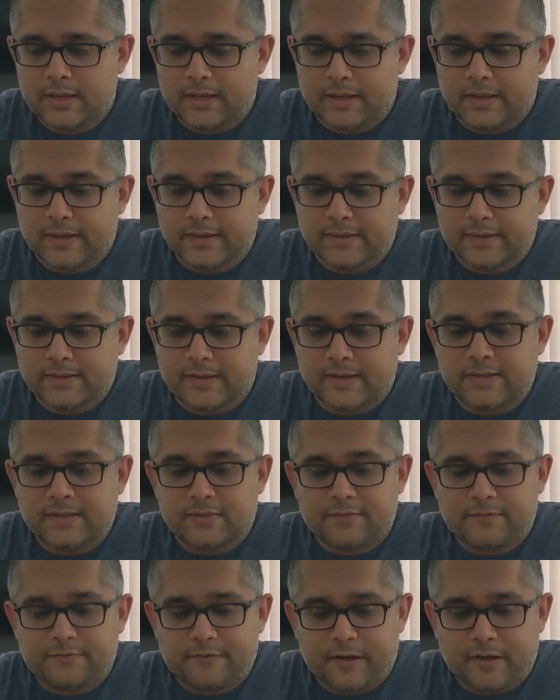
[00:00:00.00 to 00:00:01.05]
It is
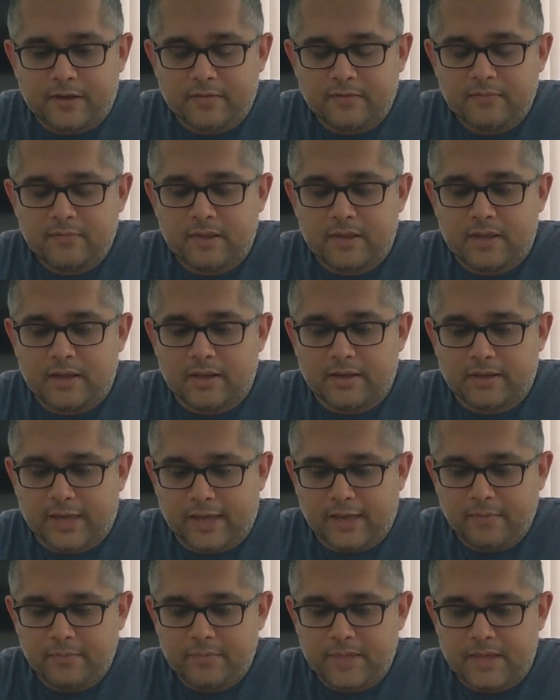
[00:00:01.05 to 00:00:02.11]
a fun
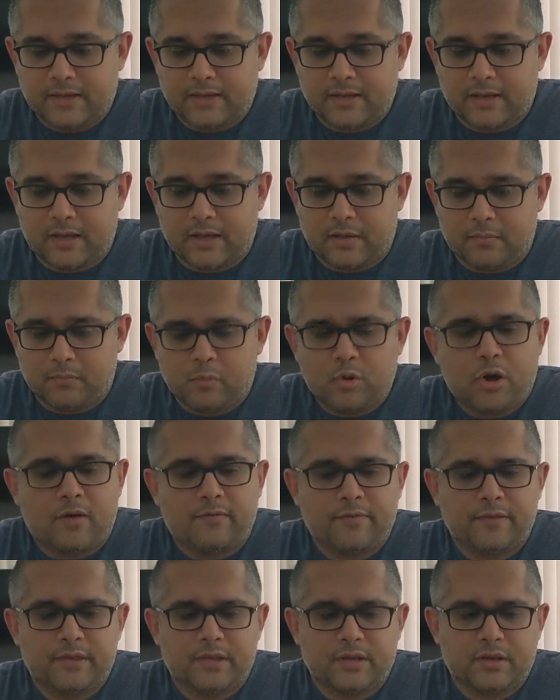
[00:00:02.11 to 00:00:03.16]
game that more
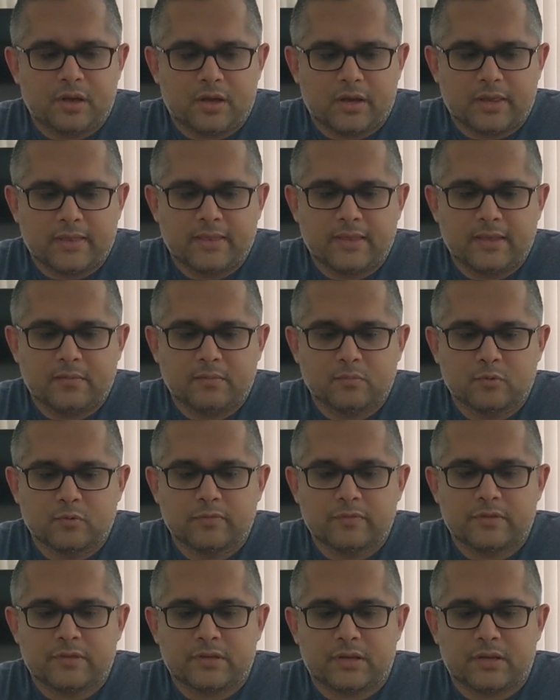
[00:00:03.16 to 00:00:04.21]
often than not I think
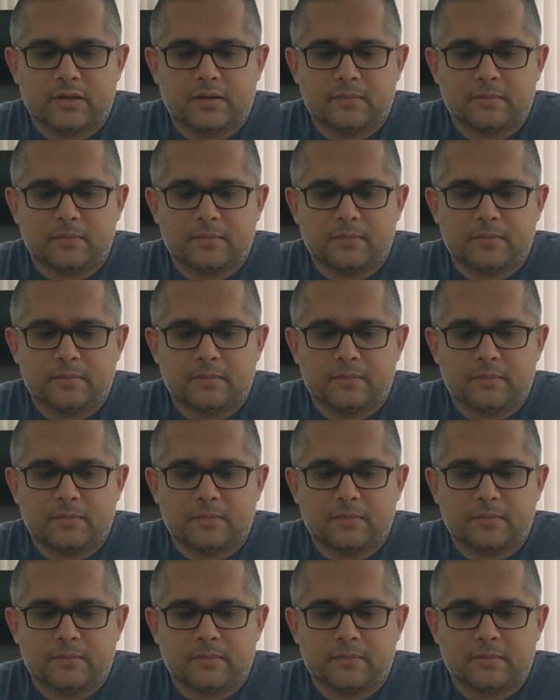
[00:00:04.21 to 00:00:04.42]
moves